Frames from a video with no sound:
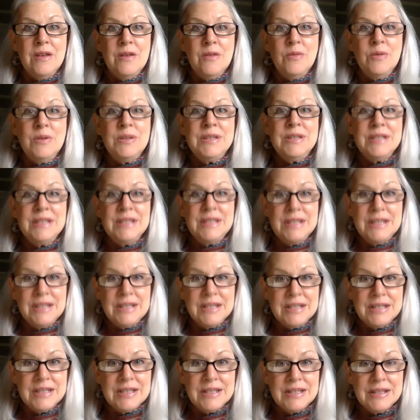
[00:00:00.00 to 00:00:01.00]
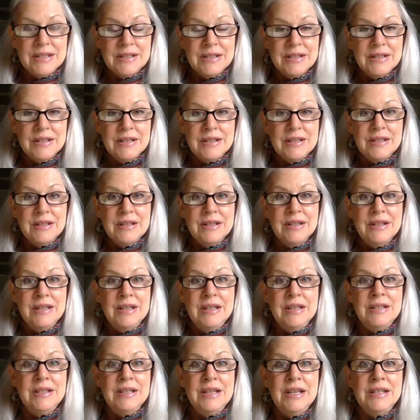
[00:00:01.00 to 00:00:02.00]
resistance.
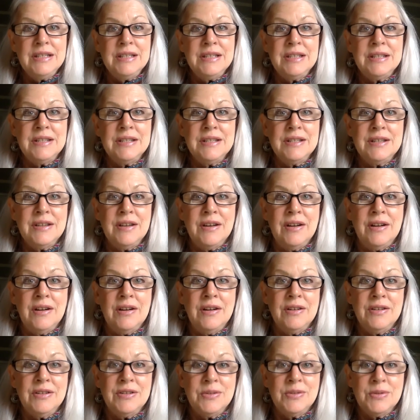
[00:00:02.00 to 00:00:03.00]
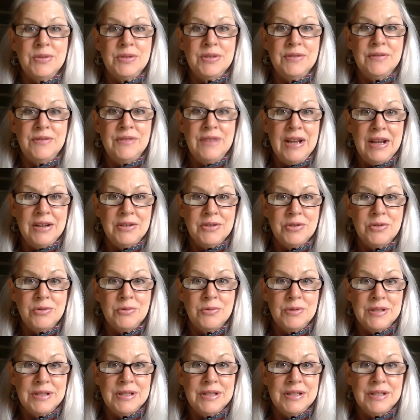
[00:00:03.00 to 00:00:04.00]
The intestines are a source of natural
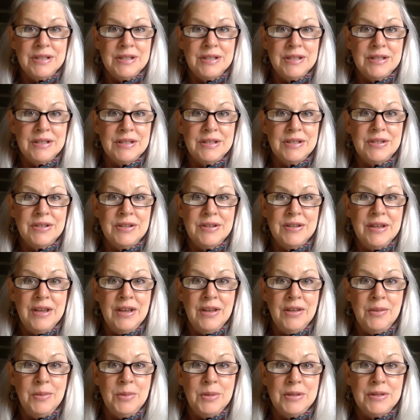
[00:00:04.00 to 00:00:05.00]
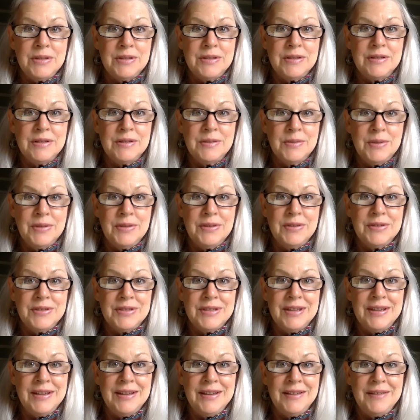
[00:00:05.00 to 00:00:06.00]
resistance to the elements, is what they're
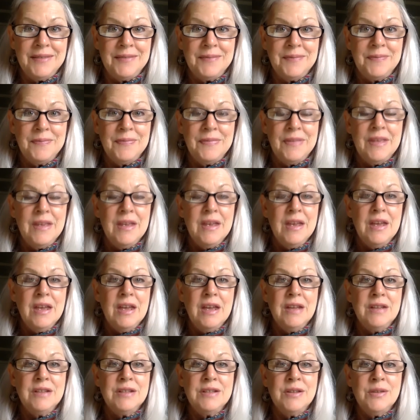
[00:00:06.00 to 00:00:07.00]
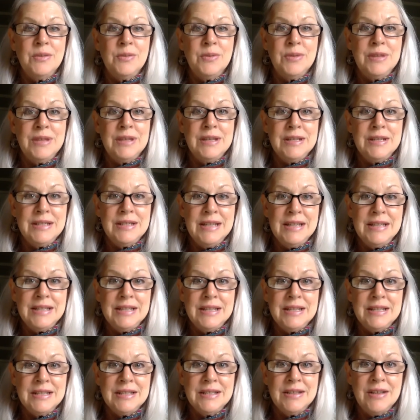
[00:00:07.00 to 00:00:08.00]
saying. And so when the
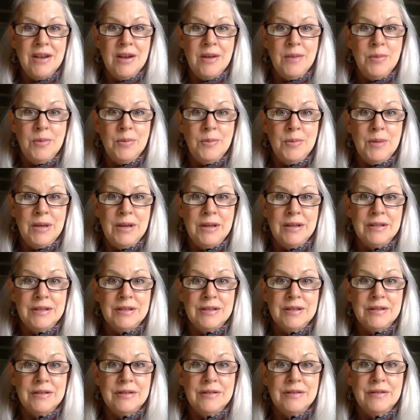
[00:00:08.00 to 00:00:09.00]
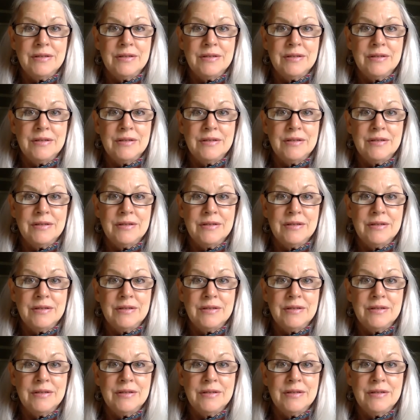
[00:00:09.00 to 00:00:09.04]
intestine is compromised,